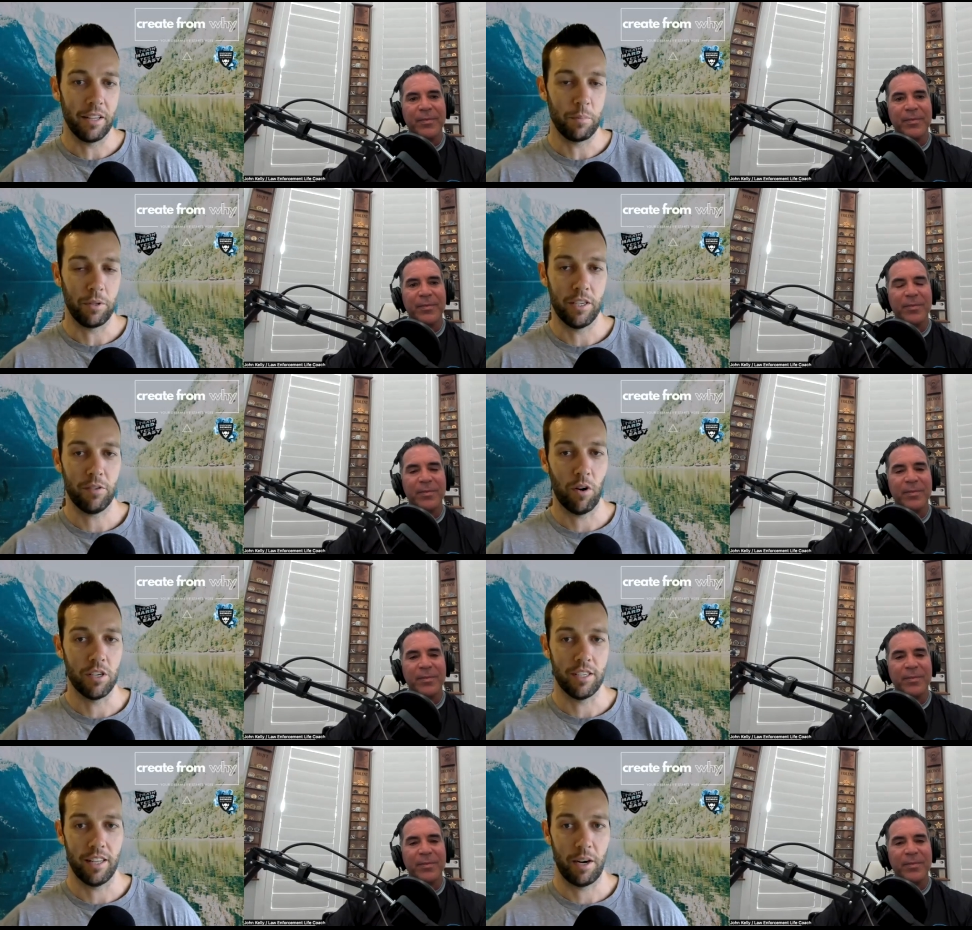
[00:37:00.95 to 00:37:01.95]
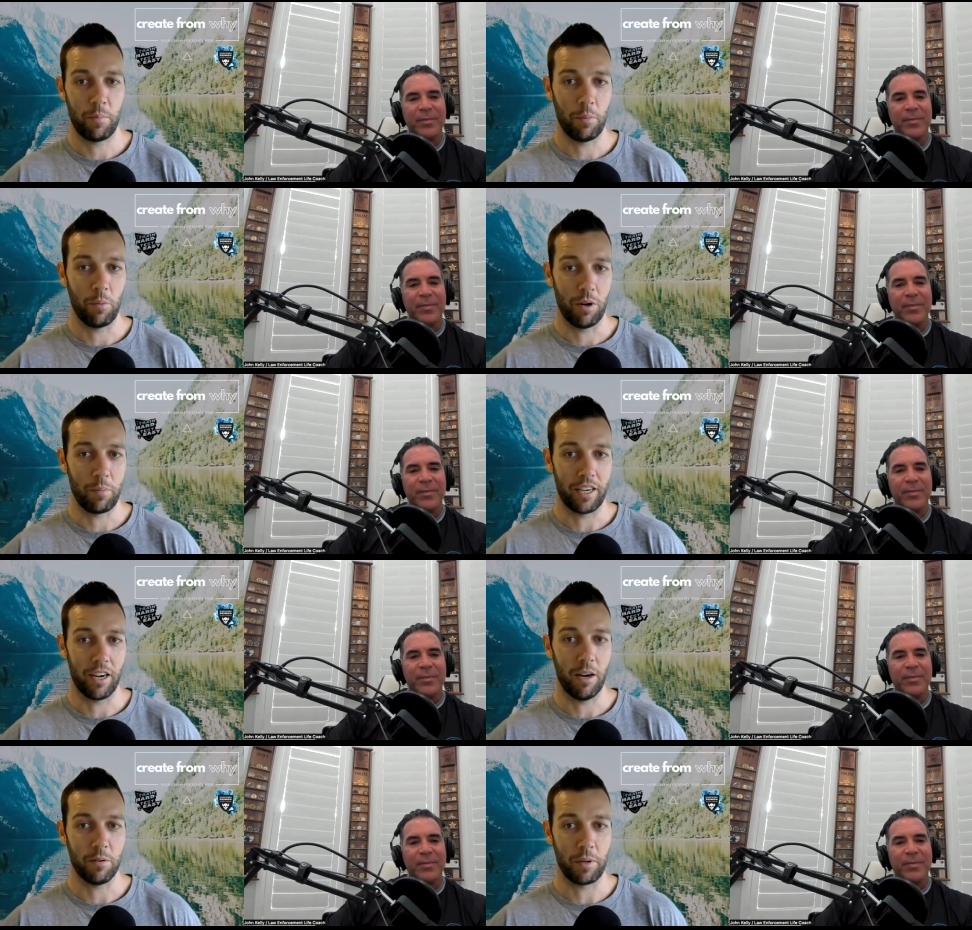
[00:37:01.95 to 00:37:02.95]
Speaker 1: police force is a lot of people want to be cops
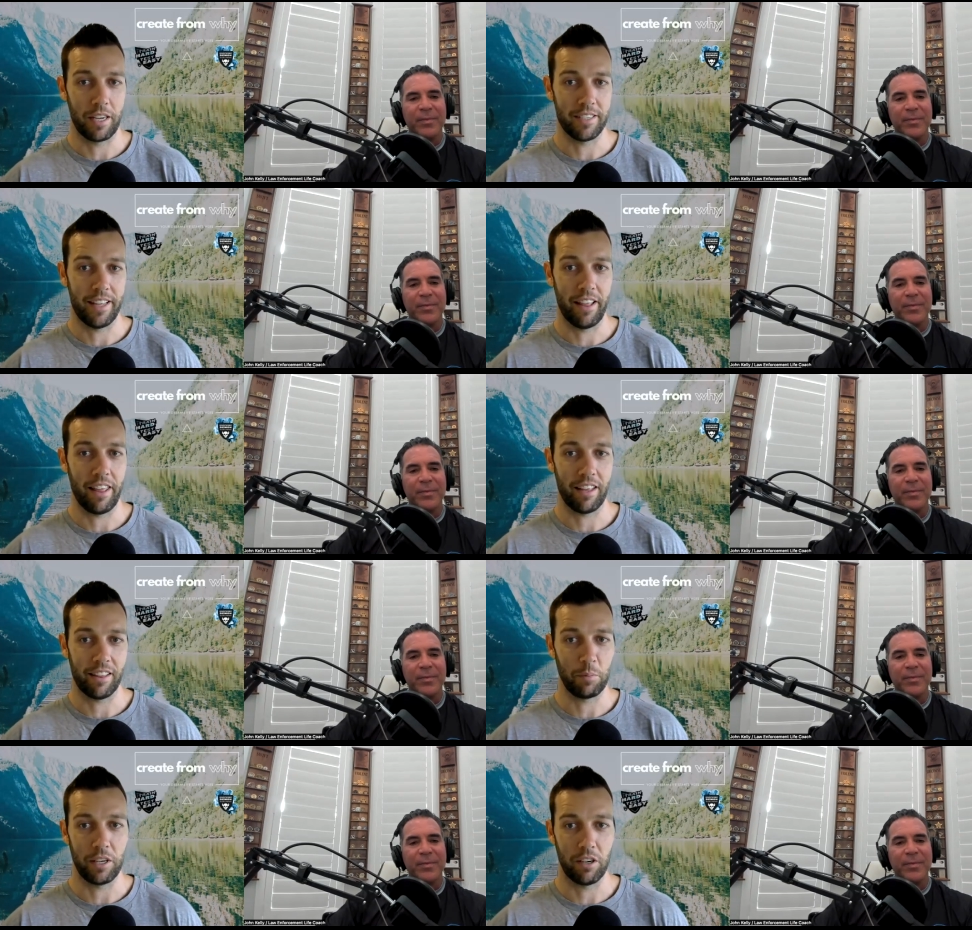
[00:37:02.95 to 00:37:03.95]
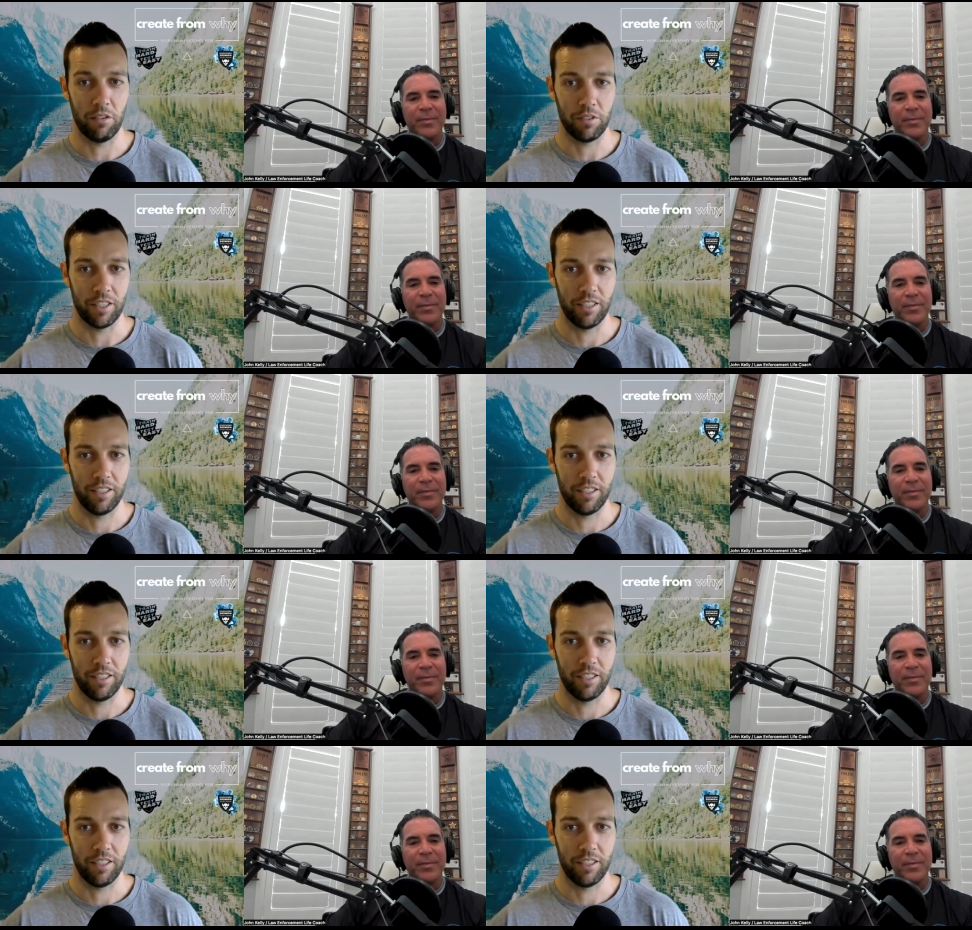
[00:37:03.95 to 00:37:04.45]
because then they think they'll be confident.